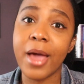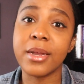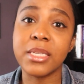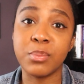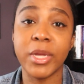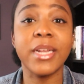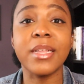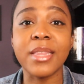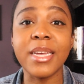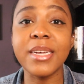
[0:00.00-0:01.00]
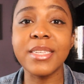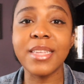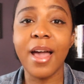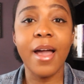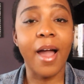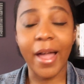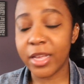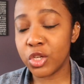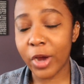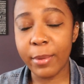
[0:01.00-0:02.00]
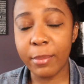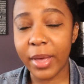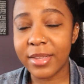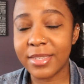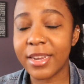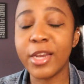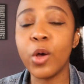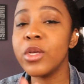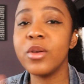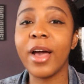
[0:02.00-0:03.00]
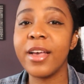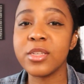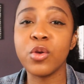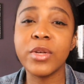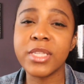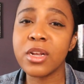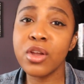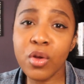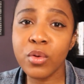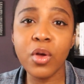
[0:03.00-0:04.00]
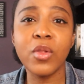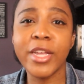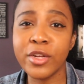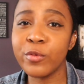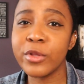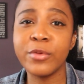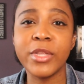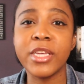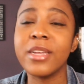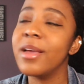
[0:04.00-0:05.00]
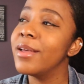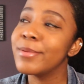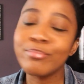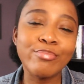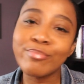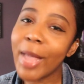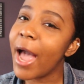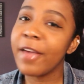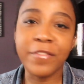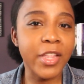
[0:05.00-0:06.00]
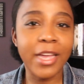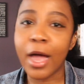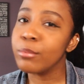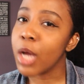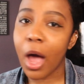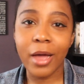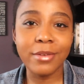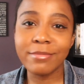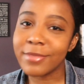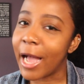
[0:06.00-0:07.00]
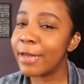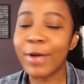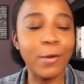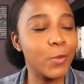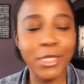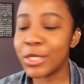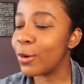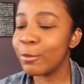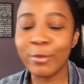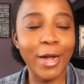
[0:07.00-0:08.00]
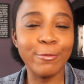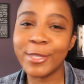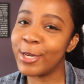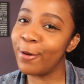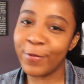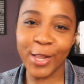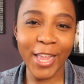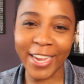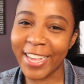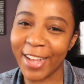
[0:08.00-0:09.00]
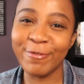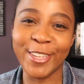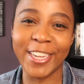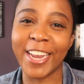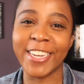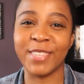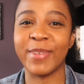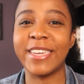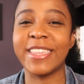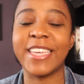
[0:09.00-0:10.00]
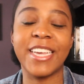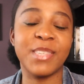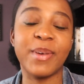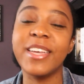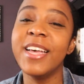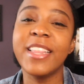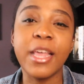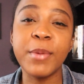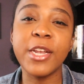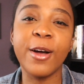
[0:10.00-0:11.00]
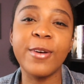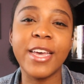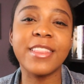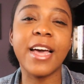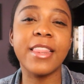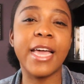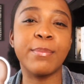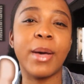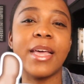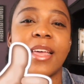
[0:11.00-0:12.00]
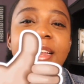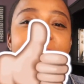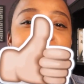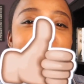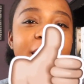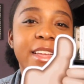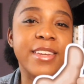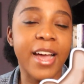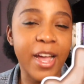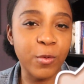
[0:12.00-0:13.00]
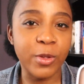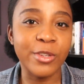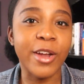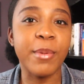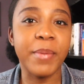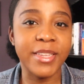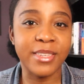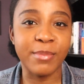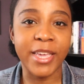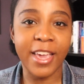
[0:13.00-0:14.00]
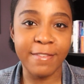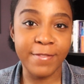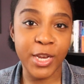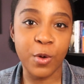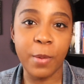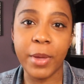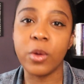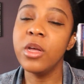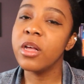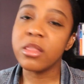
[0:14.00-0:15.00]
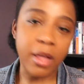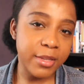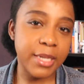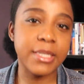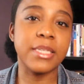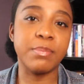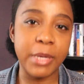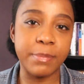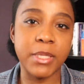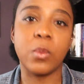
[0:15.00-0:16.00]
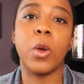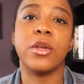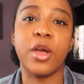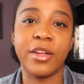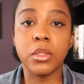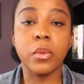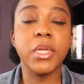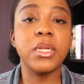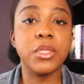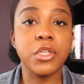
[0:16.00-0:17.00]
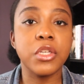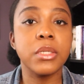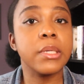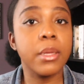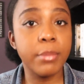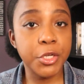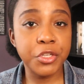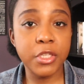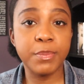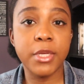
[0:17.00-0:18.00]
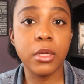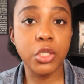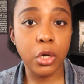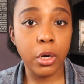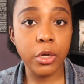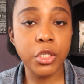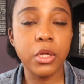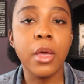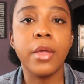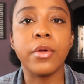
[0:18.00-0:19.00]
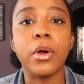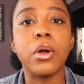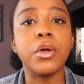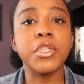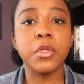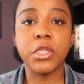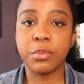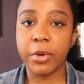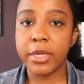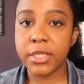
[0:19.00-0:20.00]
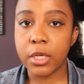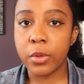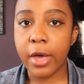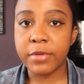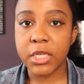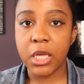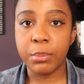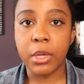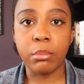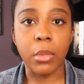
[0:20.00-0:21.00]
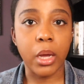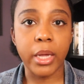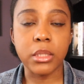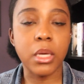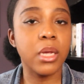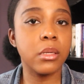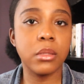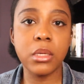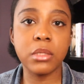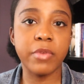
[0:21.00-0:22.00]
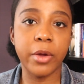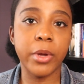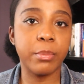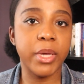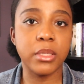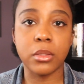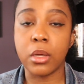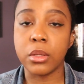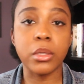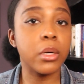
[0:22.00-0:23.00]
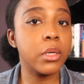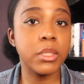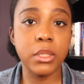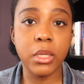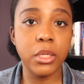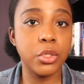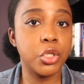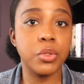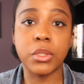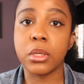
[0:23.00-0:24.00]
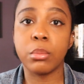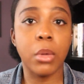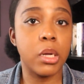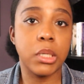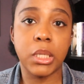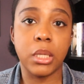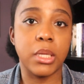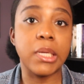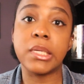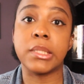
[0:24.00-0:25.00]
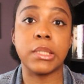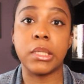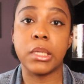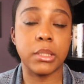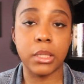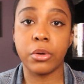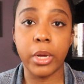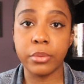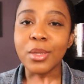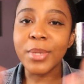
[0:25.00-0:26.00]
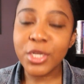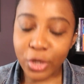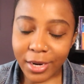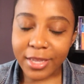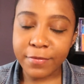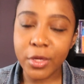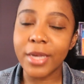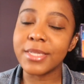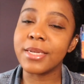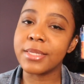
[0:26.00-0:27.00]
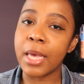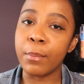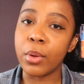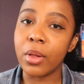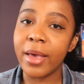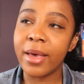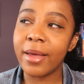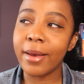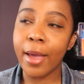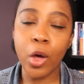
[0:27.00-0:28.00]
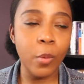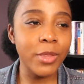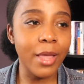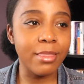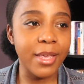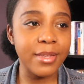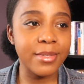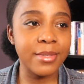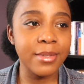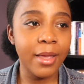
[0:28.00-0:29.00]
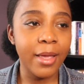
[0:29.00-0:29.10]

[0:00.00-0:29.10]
at explaining things, I can try my best. And I know you guys are always like, no, like you're really, really good. I feel like I'm not. I really don't feel like I'm good at explaining things, but let me know, hit that like button, and I will try my best to make a video about lot sizes and pips and whatnot. So in addition to commissions being charged, there are also spreads that you have to keep in mind, and these vary based on the currency that you choose, the commodity, the indice, etc. So I'm gonna try to give you guys an example, and I hope that this